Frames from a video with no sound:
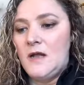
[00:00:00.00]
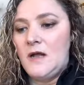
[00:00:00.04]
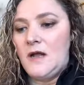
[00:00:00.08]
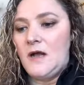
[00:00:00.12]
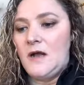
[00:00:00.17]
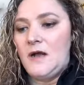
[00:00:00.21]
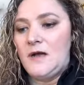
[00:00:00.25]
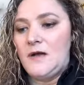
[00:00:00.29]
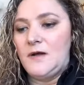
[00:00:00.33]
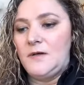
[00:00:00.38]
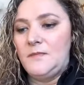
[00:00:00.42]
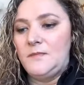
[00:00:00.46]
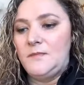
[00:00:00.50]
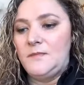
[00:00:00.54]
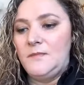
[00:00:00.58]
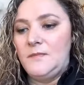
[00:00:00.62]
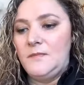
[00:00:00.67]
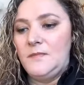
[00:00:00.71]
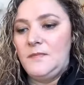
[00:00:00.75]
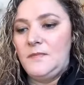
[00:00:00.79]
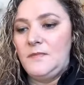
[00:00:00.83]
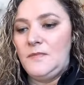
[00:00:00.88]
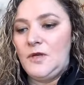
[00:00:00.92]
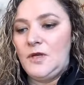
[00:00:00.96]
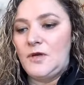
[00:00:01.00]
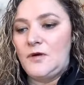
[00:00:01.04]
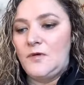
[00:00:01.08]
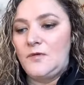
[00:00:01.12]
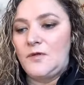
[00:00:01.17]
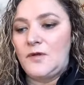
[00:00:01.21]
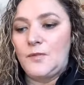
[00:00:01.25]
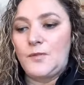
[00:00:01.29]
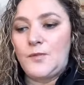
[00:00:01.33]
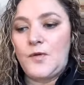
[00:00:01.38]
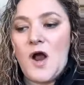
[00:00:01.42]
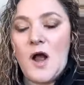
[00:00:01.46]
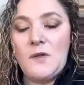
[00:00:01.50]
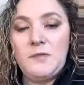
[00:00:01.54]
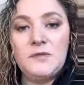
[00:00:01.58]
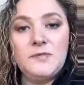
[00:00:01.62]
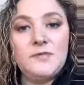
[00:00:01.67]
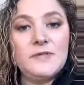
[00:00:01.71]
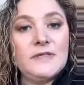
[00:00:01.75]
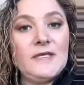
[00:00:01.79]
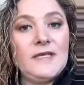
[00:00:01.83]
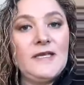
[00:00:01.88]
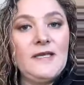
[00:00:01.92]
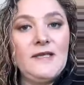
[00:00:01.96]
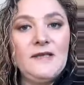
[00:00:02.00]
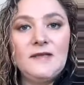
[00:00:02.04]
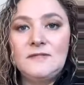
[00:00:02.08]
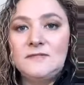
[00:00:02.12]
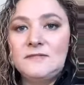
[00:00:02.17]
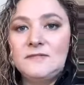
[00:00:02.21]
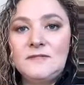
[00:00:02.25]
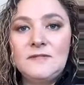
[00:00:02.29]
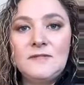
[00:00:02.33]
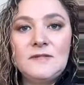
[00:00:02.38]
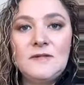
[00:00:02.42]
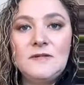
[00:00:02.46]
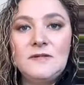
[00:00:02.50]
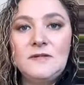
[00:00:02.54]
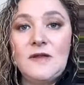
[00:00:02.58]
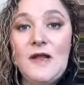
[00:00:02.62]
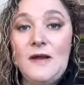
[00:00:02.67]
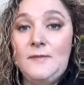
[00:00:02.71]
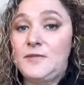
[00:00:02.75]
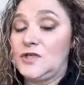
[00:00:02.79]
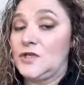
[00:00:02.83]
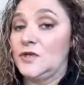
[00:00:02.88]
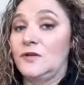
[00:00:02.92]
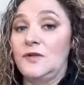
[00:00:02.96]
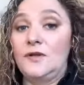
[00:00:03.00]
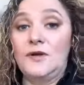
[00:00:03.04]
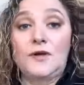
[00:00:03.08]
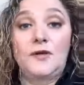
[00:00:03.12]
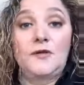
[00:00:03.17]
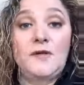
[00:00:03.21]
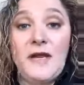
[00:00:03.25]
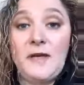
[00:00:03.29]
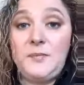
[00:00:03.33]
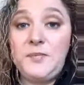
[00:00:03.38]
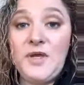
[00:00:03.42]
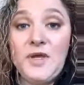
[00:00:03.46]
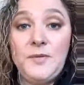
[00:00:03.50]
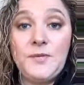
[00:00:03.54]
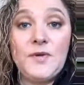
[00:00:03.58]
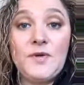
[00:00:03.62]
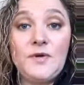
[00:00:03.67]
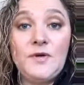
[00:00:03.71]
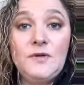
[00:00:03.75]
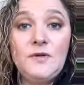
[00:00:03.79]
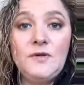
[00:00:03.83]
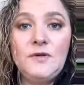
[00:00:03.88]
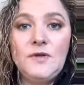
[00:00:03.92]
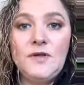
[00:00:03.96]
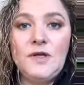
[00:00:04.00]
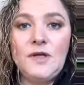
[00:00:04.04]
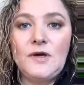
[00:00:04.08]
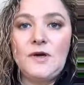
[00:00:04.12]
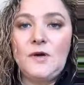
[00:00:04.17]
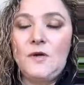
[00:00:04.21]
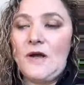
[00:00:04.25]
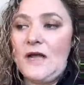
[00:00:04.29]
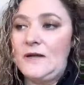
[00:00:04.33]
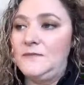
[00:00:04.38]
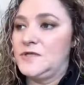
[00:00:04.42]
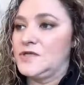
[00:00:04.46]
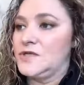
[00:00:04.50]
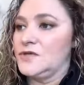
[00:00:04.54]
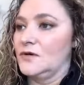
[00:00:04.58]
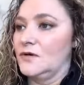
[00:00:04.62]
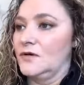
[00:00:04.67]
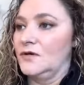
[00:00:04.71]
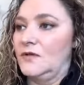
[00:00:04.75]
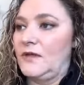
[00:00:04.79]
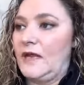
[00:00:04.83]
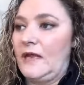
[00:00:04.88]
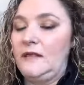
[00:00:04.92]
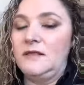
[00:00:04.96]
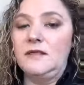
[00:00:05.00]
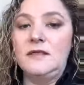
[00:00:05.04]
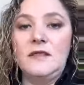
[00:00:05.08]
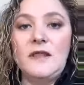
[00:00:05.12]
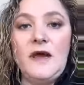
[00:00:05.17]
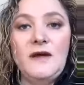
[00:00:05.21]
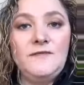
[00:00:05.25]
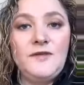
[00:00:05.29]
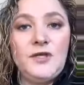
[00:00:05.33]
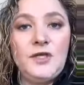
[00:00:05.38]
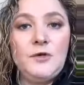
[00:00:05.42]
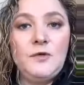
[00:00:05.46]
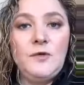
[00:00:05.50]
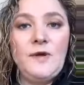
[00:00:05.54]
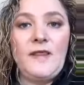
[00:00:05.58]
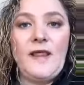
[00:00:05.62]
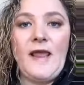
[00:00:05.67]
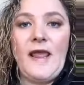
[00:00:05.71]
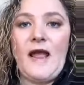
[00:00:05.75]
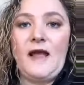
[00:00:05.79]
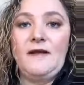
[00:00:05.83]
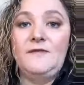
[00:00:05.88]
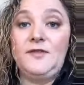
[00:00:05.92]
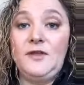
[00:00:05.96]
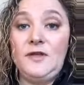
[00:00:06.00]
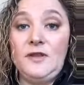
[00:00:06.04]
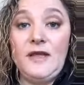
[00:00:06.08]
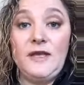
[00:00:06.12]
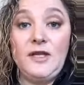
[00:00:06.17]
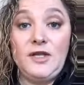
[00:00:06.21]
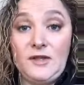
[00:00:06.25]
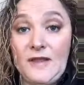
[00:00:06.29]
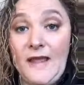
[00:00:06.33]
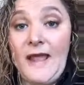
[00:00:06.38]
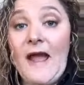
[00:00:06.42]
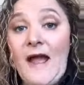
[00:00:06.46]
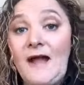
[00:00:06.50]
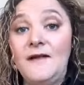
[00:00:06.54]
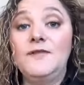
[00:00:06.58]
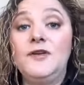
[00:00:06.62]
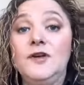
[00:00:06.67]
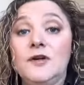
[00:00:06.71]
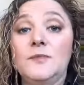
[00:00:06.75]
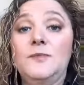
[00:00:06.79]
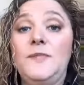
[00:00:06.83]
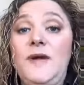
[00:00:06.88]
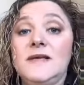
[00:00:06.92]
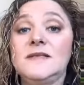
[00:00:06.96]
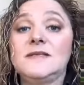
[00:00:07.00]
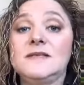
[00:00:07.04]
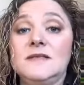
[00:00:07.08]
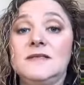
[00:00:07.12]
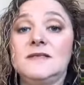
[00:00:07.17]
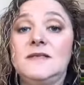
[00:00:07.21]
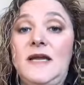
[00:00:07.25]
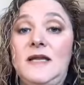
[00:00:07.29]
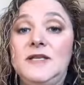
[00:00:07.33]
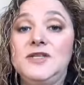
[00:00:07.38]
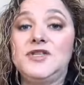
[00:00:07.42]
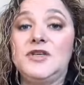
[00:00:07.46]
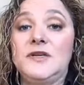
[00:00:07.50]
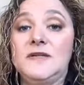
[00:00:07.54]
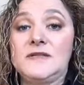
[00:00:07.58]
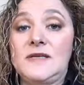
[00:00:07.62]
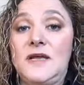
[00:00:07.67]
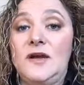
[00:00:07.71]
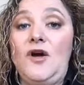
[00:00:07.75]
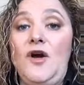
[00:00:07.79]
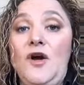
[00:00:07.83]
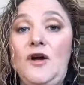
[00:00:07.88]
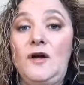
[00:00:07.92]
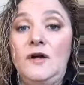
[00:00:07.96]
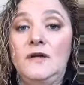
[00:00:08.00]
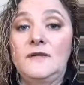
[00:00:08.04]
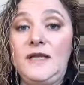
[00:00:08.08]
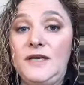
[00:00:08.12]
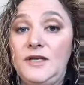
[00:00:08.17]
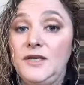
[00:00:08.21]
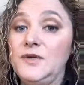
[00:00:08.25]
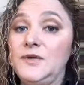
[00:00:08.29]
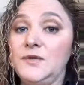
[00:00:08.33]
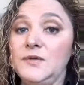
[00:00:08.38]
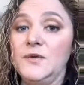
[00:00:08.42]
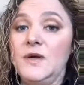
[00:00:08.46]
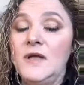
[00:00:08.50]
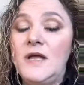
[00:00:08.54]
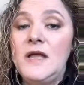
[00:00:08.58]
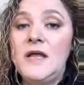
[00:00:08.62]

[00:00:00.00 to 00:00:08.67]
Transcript: You know, they're probably, I'm sure they're great people, you know, I'm sure they love you and they have your best intentions at heart. They do,